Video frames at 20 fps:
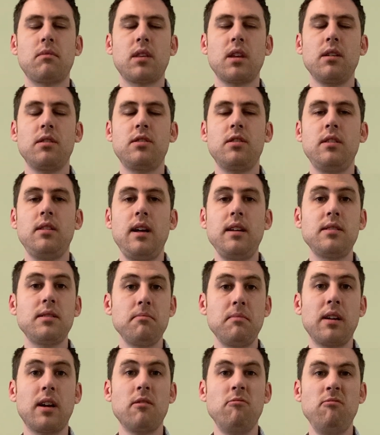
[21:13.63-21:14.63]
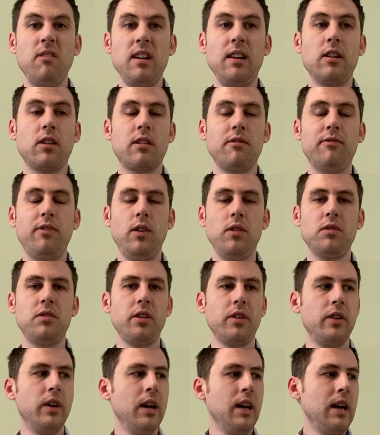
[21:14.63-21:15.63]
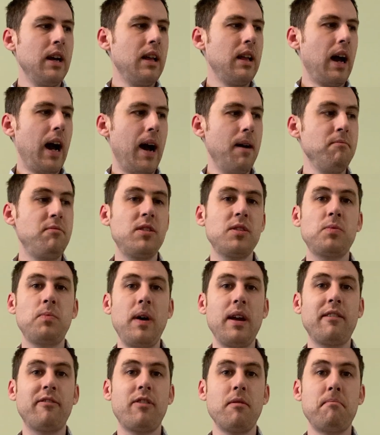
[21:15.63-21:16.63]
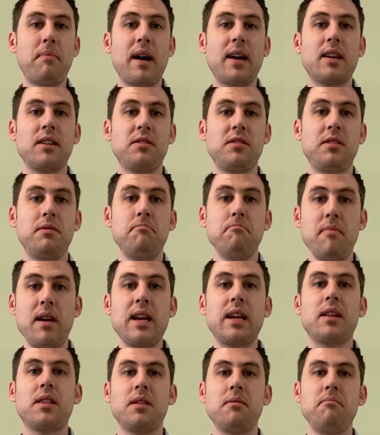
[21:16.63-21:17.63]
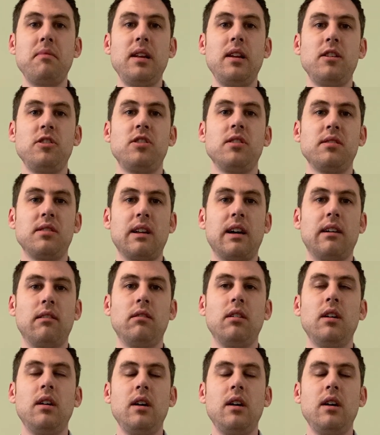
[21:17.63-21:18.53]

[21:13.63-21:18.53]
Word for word: So that's something I'm really looking forward to. I'm just waiting for Baccus to make the miniatures now.